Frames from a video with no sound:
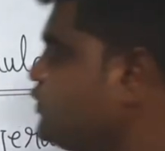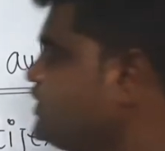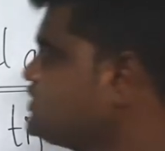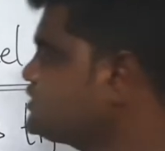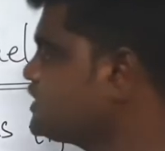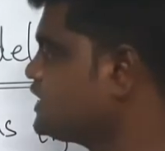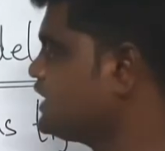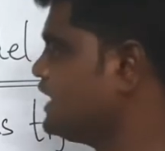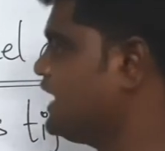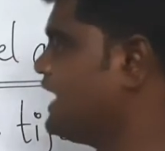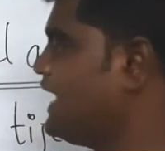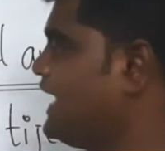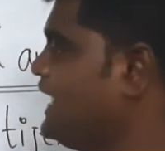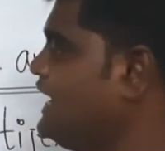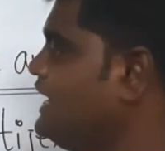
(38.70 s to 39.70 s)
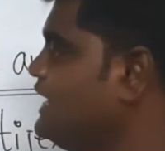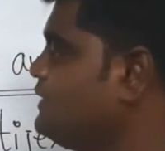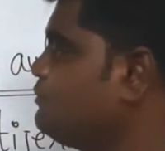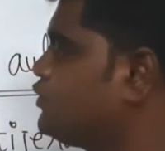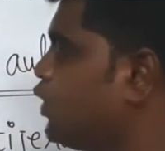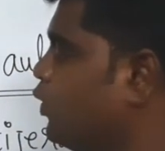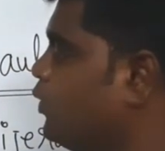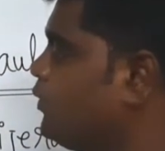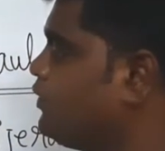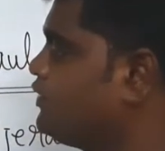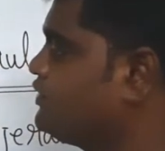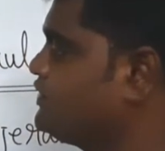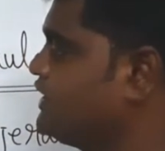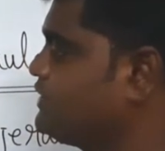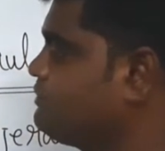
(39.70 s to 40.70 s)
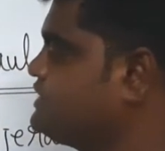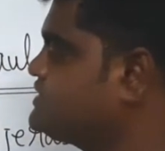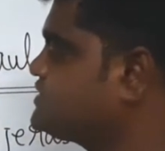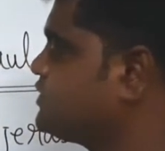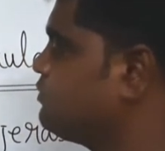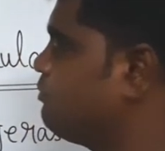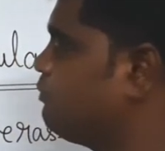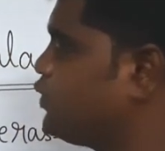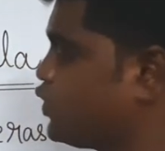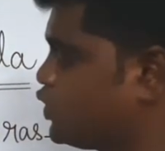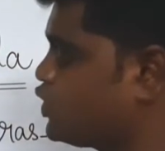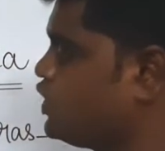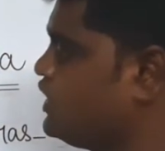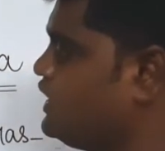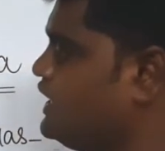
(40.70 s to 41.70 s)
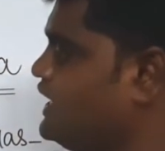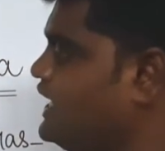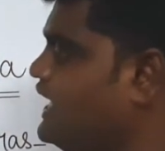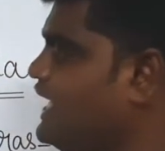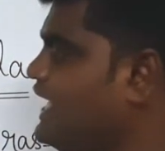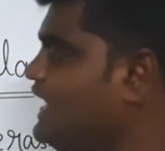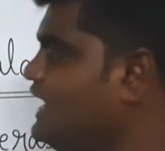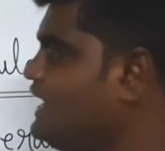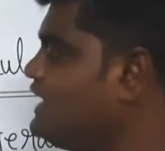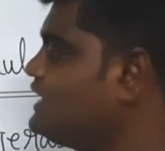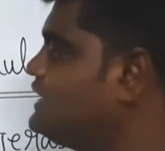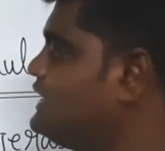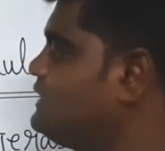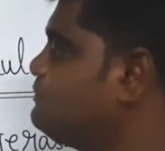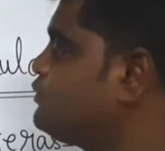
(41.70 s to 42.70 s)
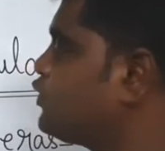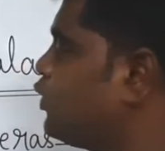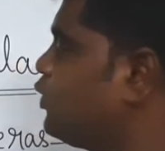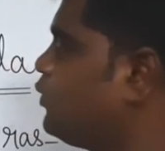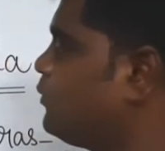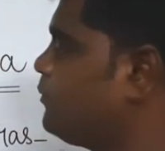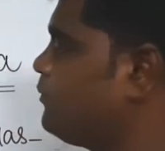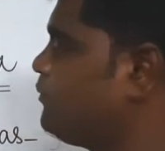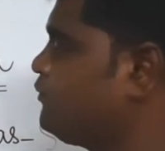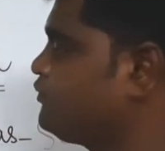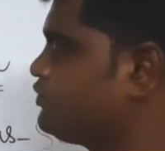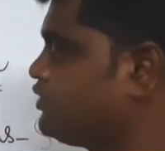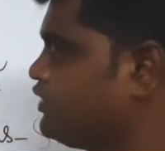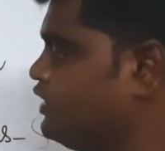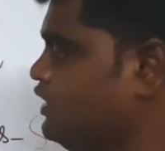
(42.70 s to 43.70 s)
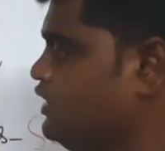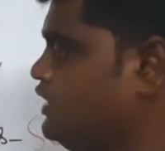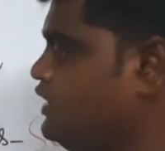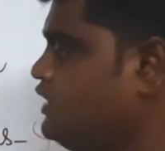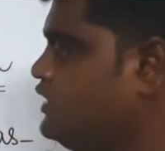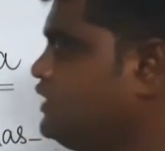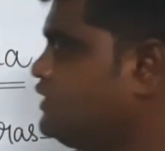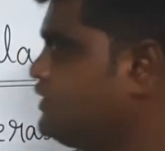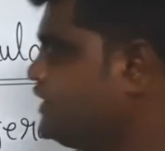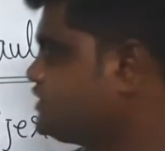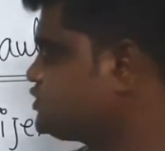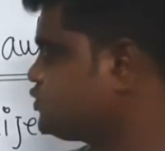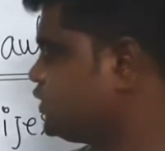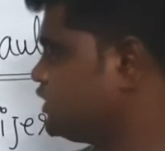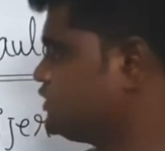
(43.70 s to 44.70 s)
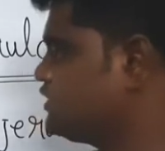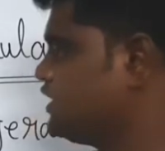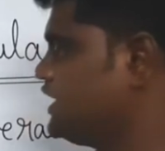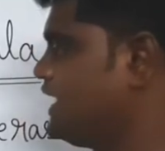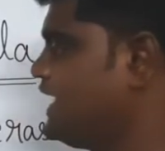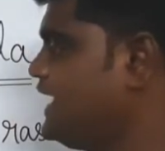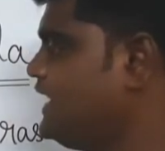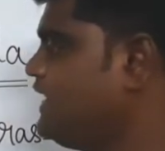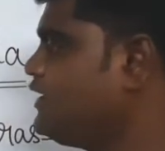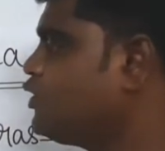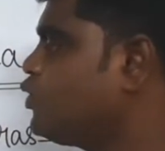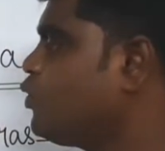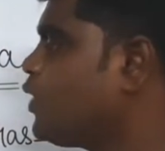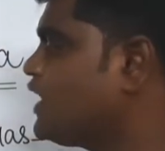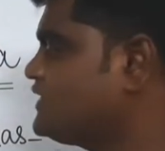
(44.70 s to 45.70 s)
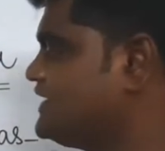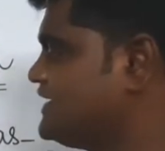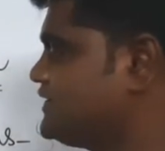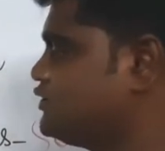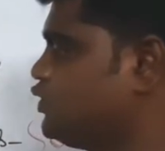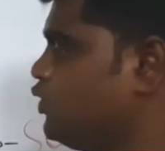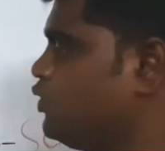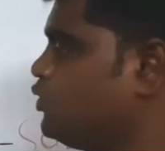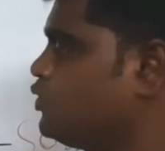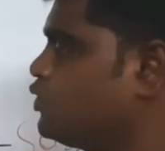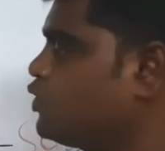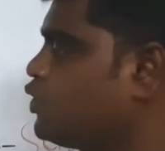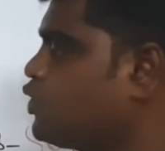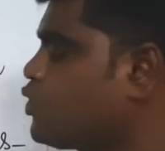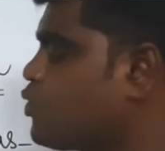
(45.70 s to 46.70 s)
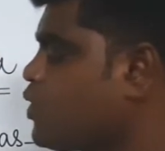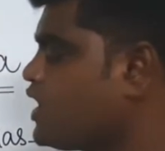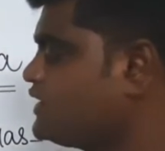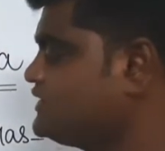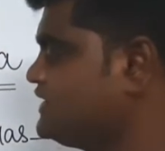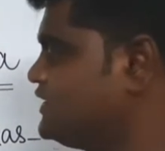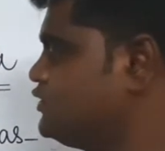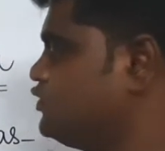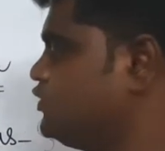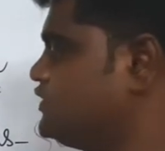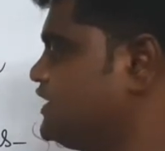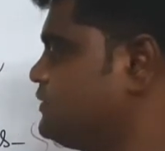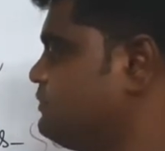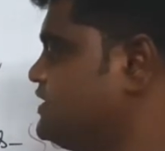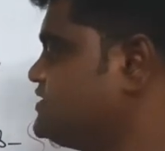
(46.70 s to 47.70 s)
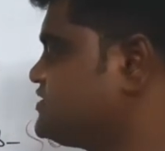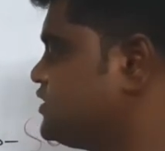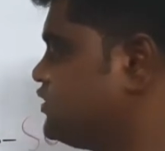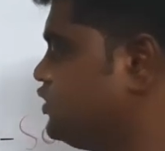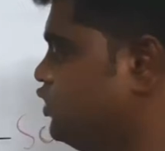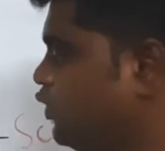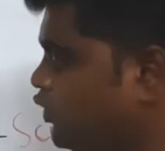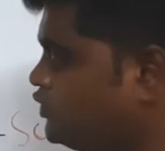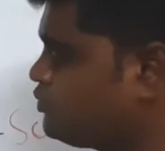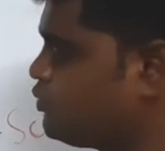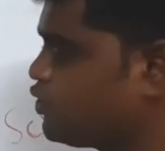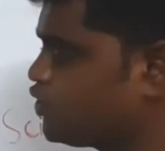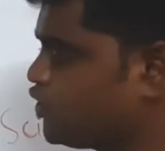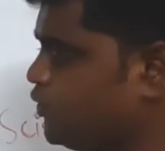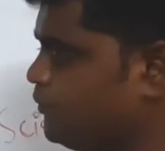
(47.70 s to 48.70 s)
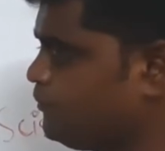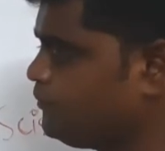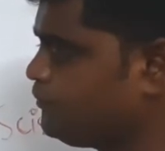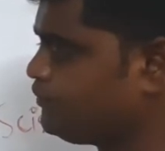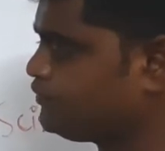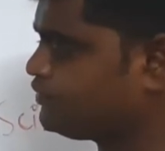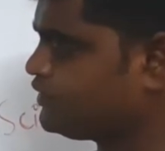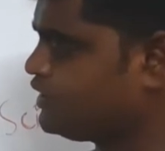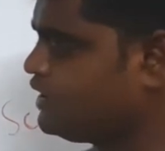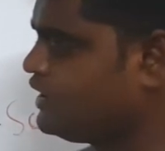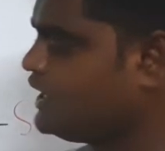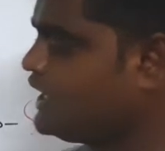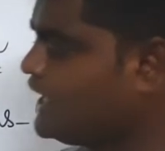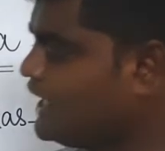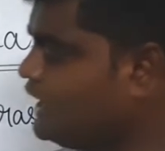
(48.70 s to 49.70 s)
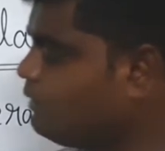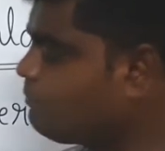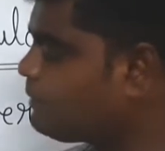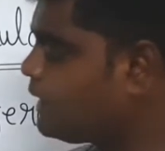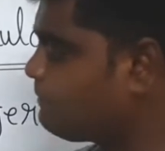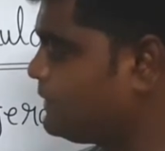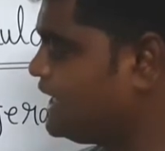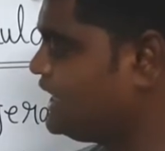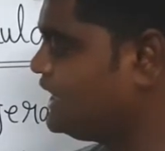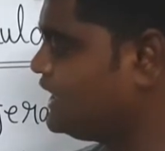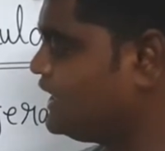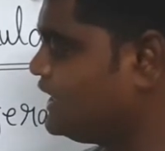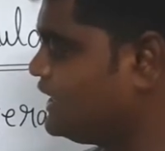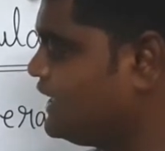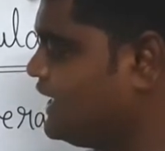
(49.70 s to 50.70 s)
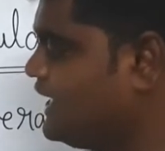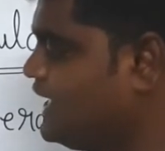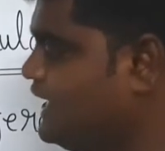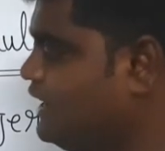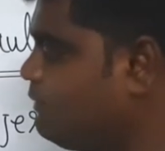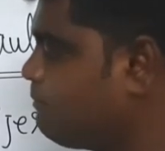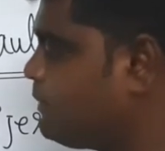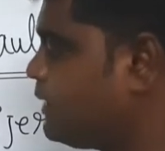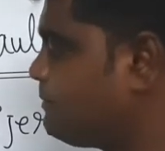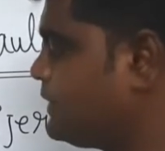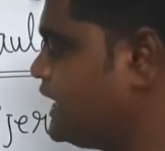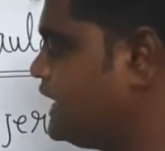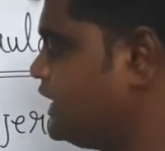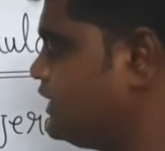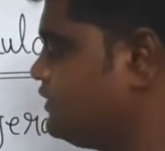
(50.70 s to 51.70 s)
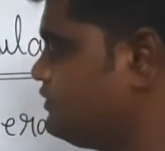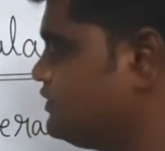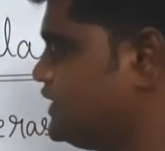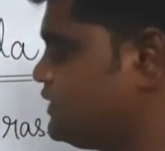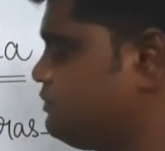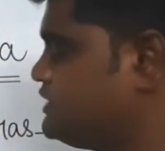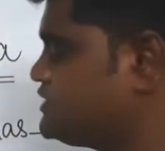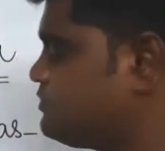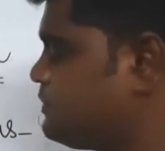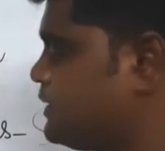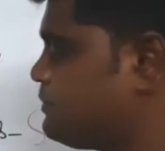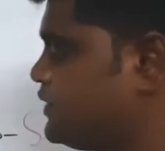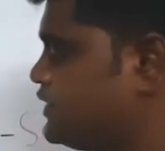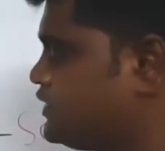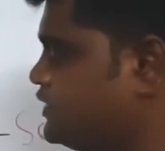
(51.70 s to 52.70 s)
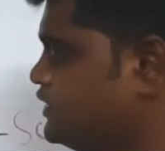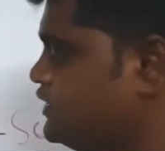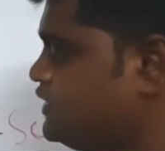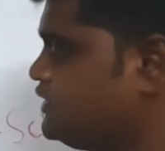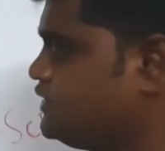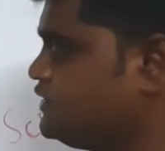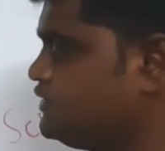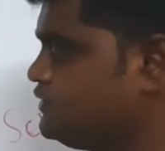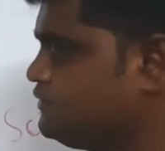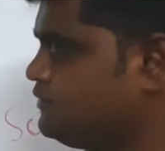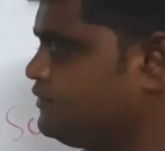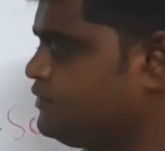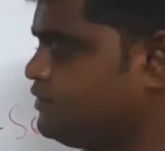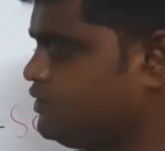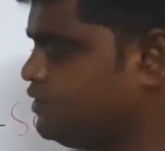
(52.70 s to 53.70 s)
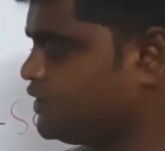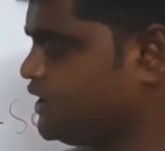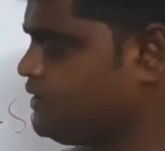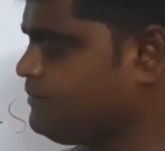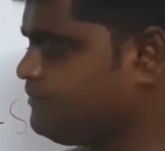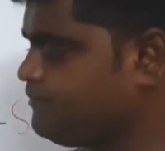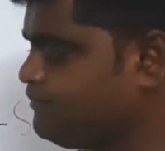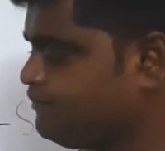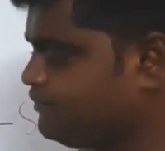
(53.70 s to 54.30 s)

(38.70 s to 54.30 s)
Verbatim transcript: with el libro, that means book, el libro. Next word, el cuaderno, cuaderno, that means notebook. El papel, el papel, that means paper, okay.